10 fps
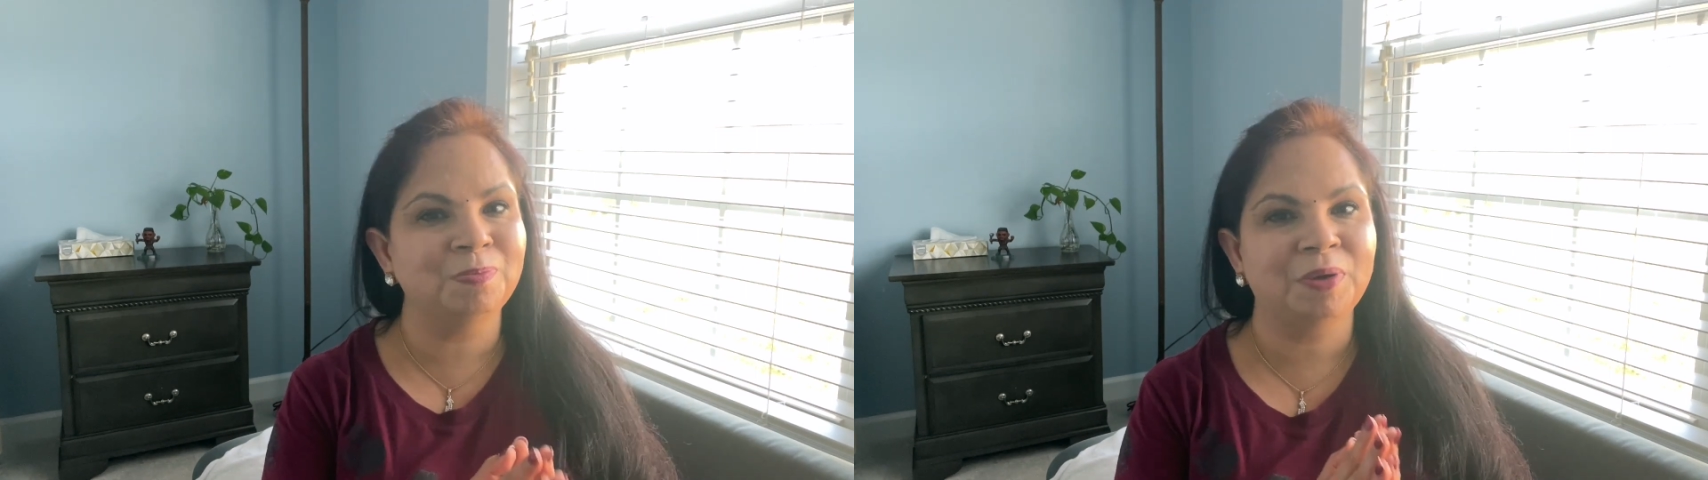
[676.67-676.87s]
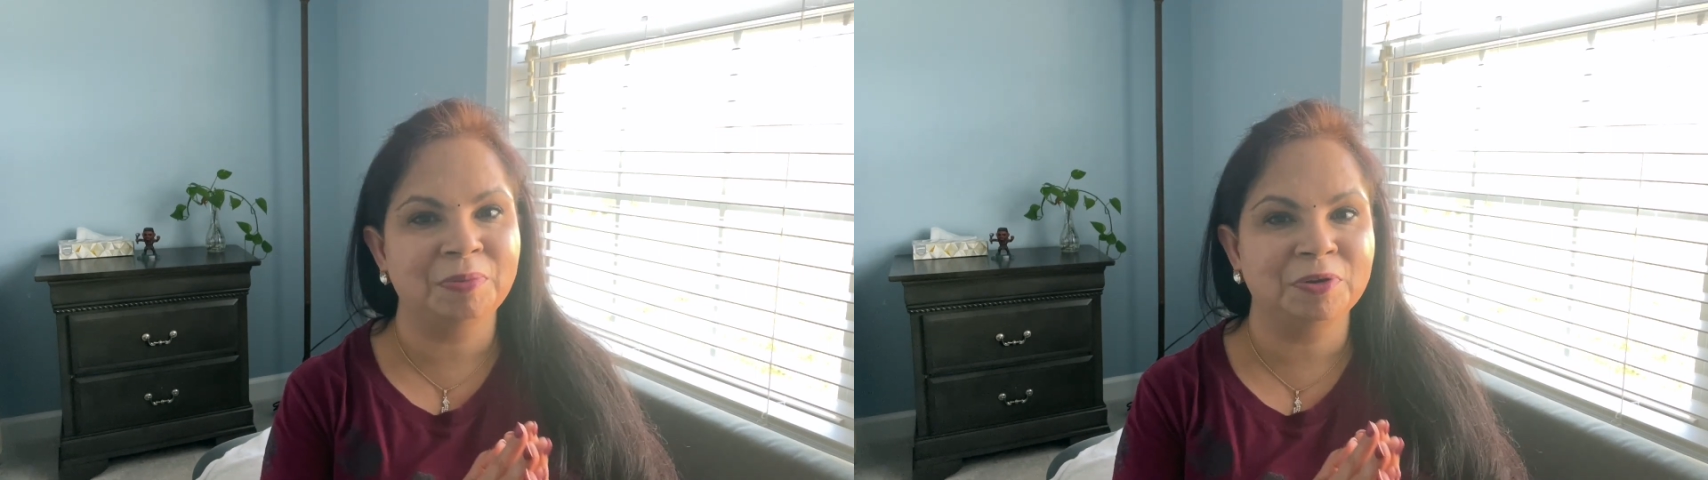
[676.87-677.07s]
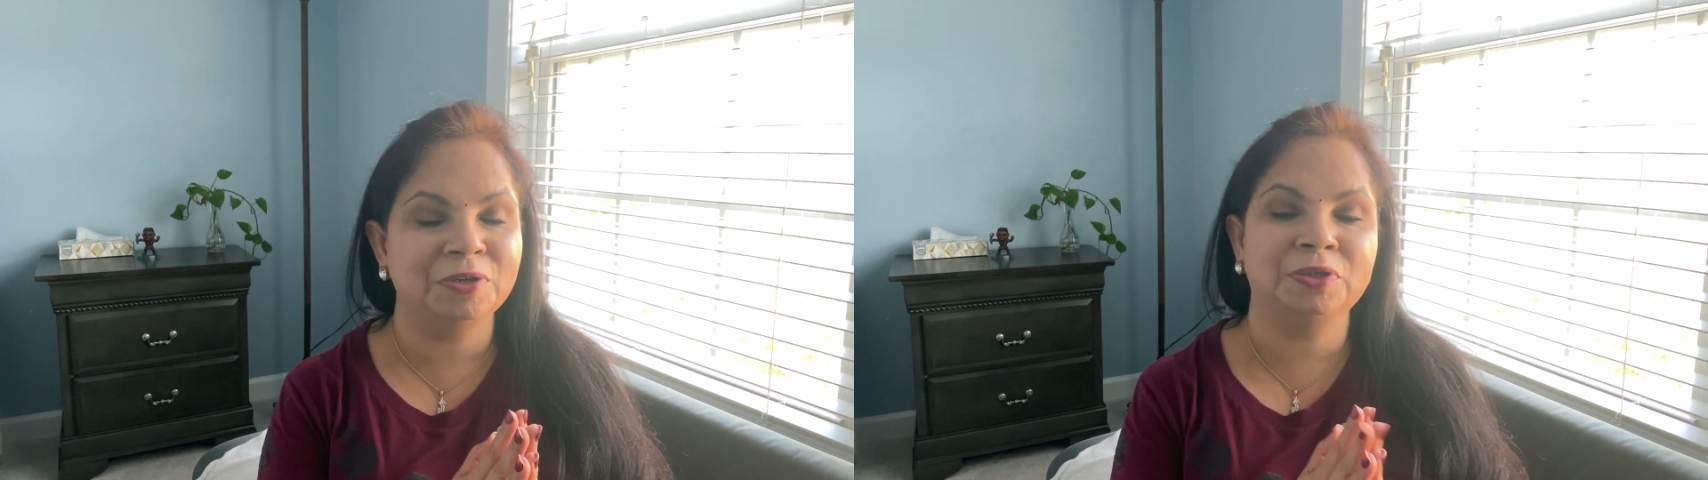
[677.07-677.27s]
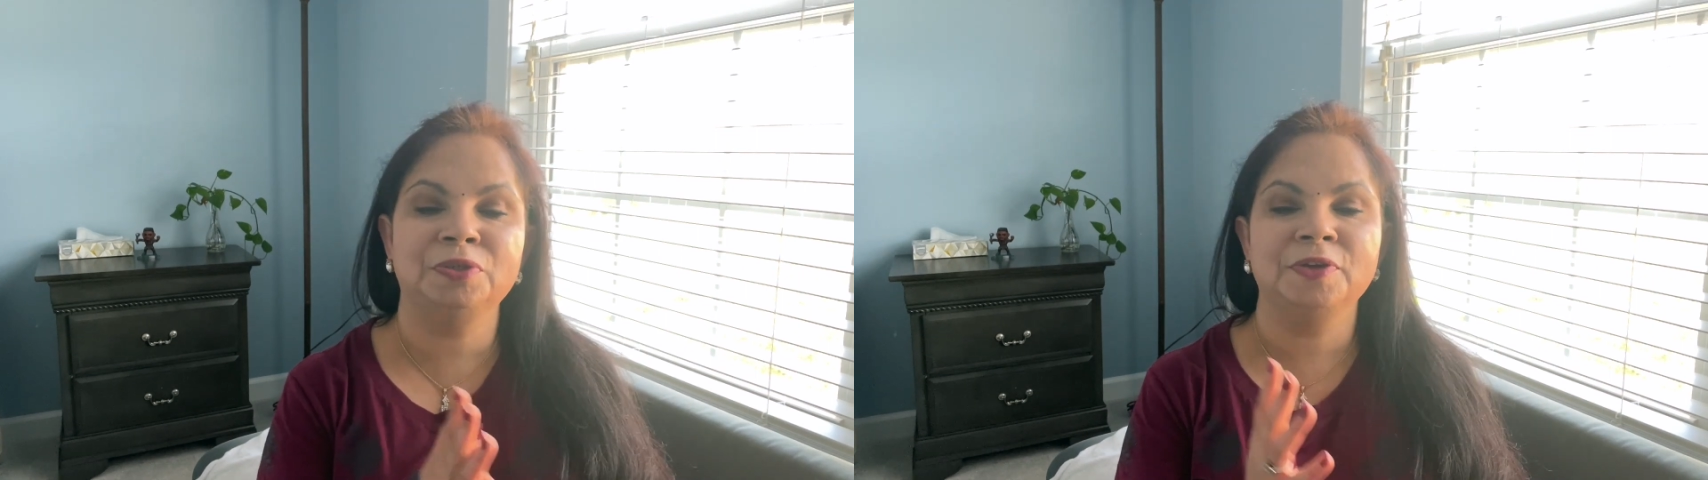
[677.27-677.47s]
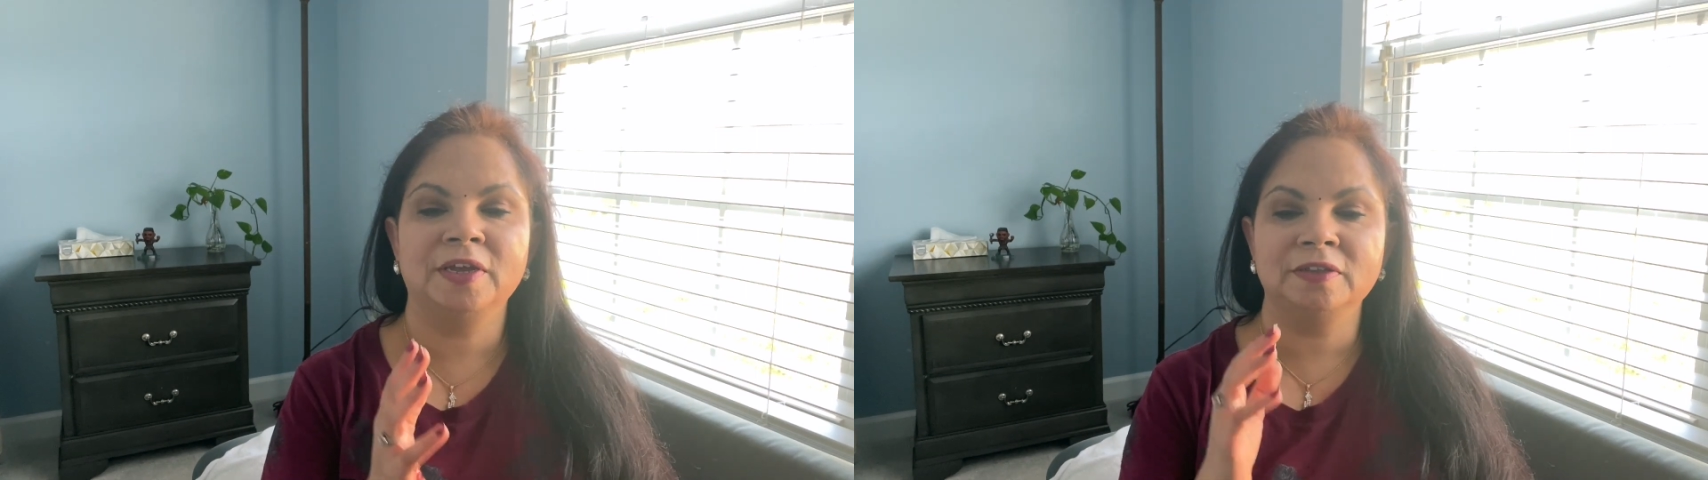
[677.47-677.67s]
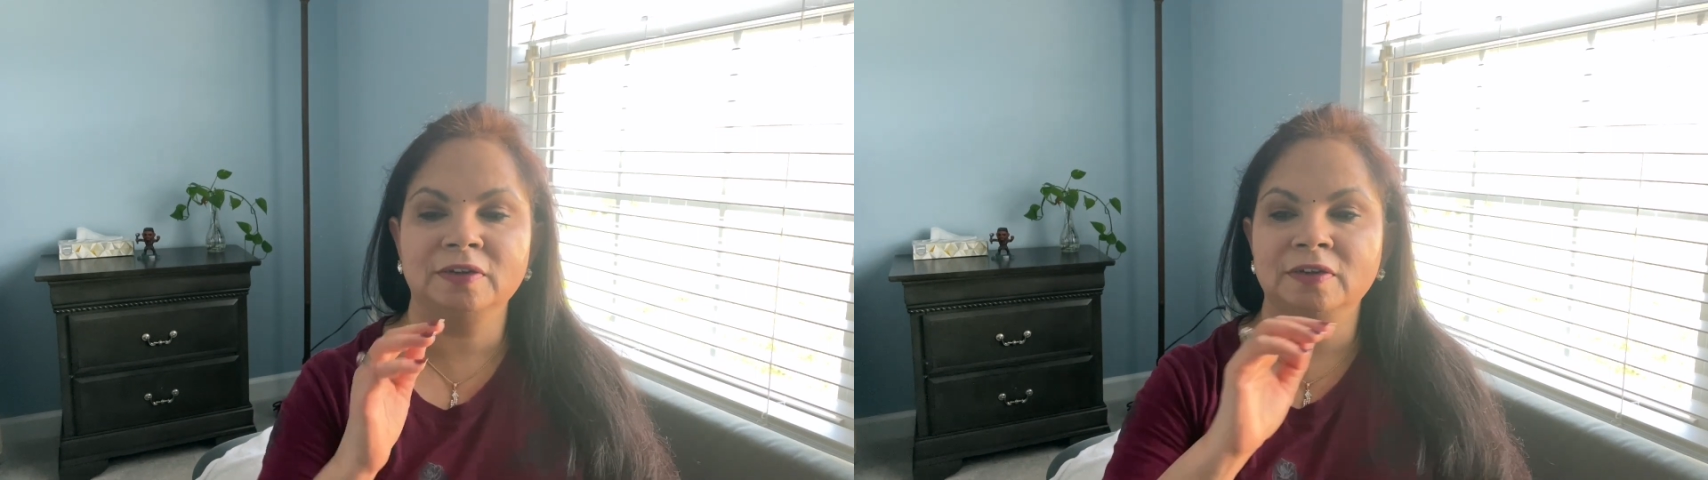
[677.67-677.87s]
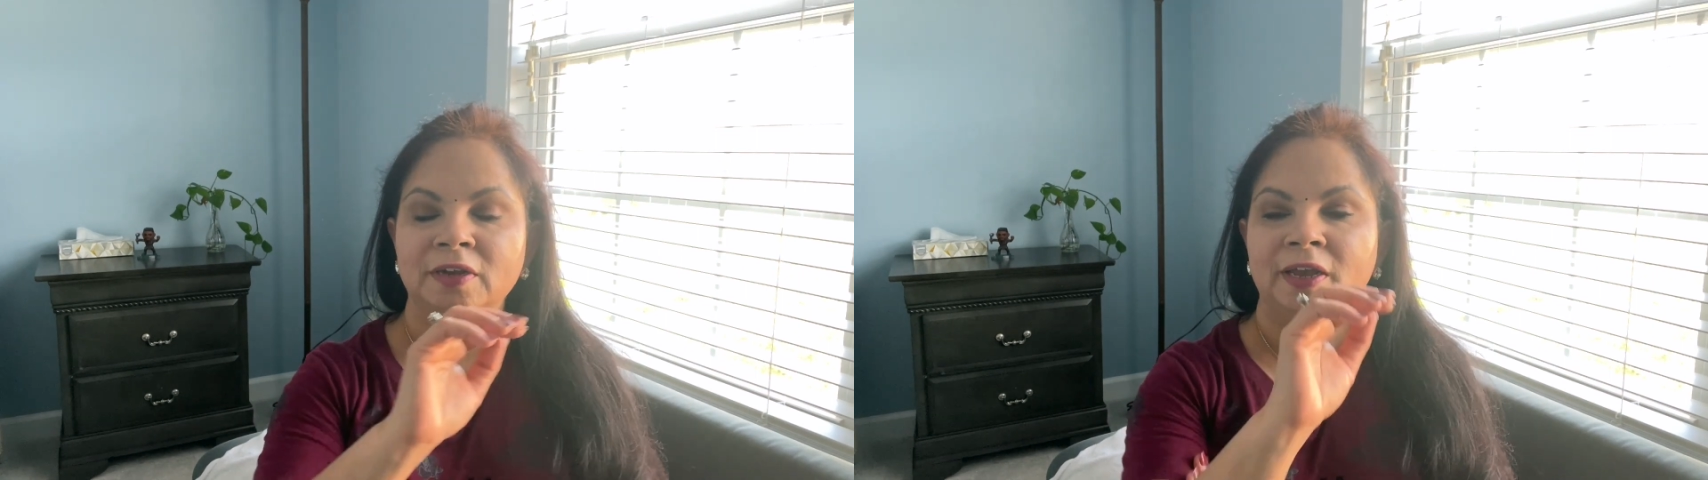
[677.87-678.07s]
memories together.